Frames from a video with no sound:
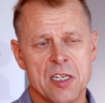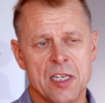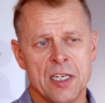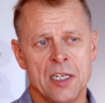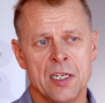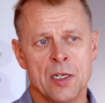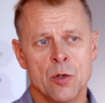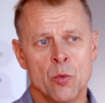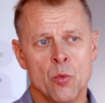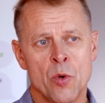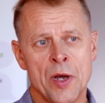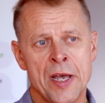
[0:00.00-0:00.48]

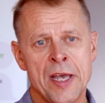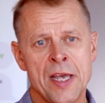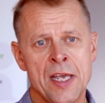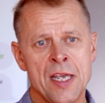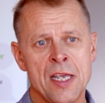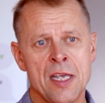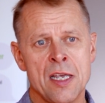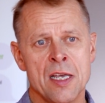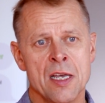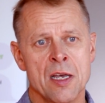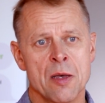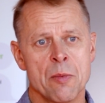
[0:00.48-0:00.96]
in a
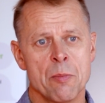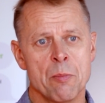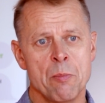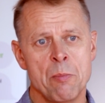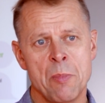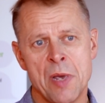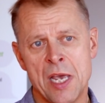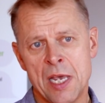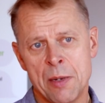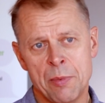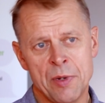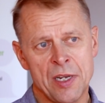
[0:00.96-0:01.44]
way,
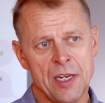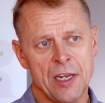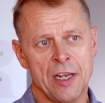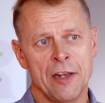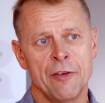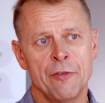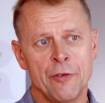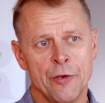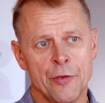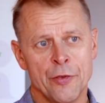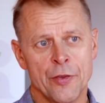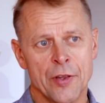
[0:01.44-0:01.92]
maybe
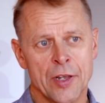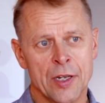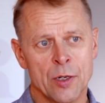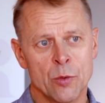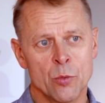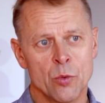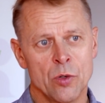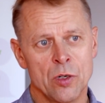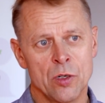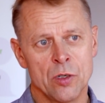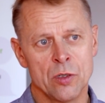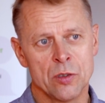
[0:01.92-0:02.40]

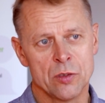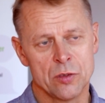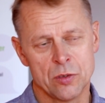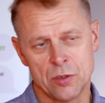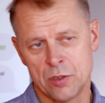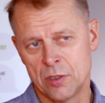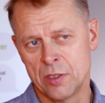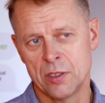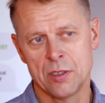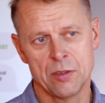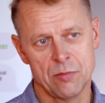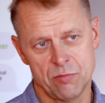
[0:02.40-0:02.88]
everything will,
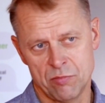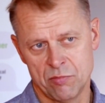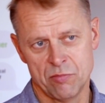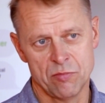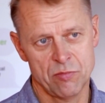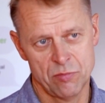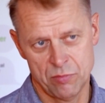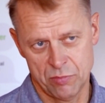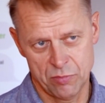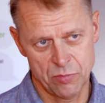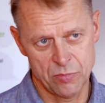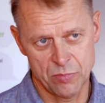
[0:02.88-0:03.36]

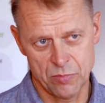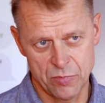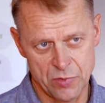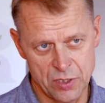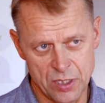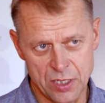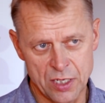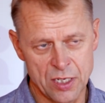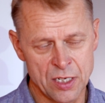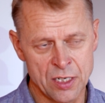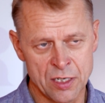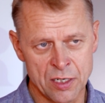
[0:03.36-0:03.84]

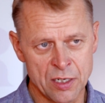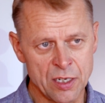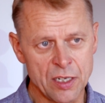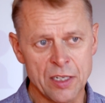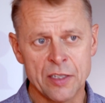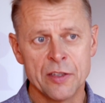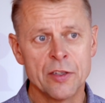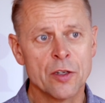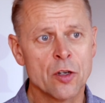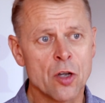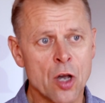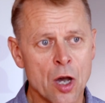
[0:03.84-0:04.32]

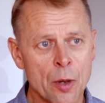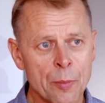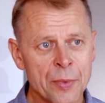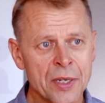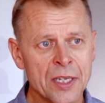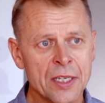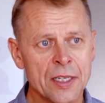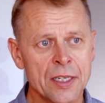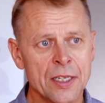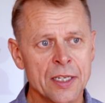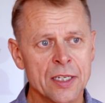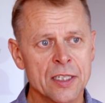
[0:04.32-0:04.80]
in the
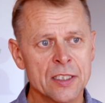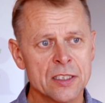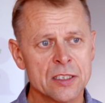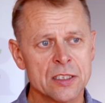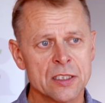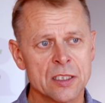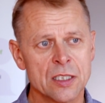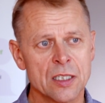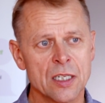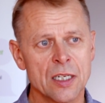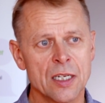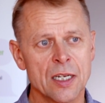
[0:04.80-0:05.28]
coming
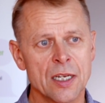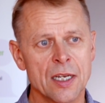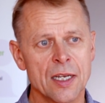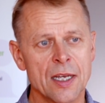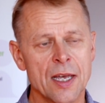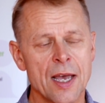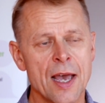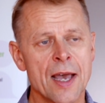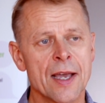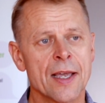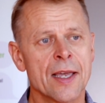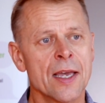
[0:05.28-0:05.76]
years,
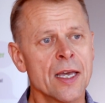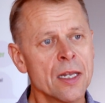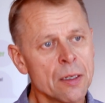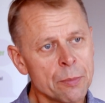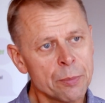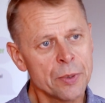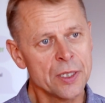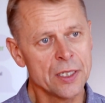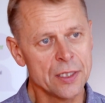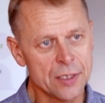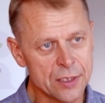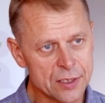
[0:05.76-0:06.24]
again
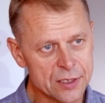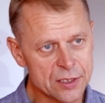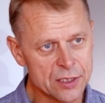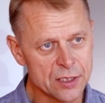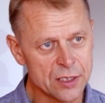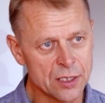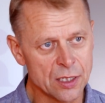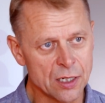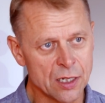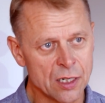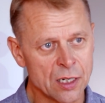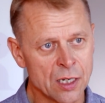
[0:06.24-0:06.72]
be
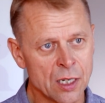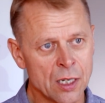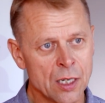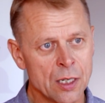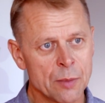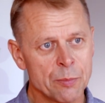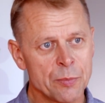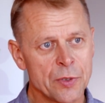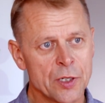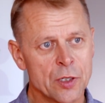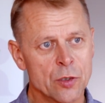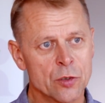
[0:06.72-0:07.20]
easier.
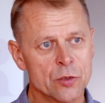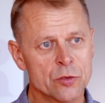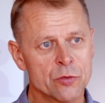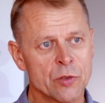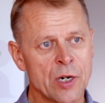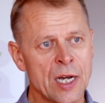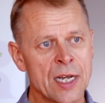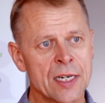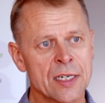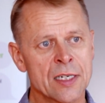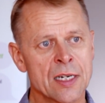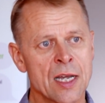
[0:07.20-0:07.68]
Because
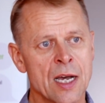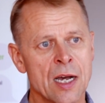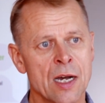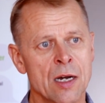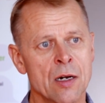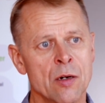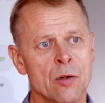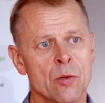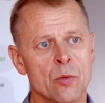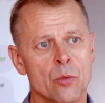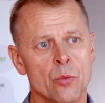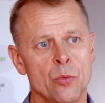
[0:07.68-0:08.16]
right
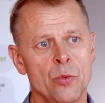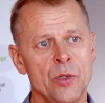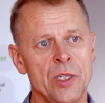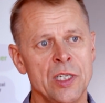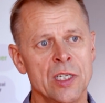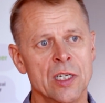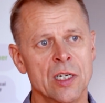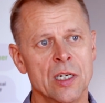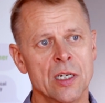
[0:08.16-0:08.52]
now we